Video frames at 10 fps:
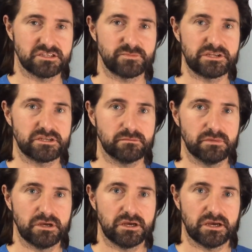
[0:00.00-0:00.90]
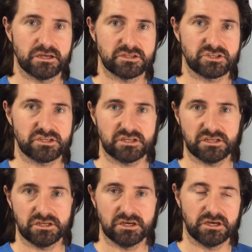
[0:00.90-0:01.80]
to speak to him and
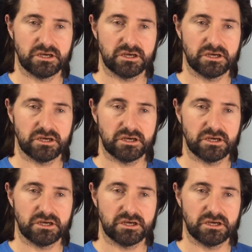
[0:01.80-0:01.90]
see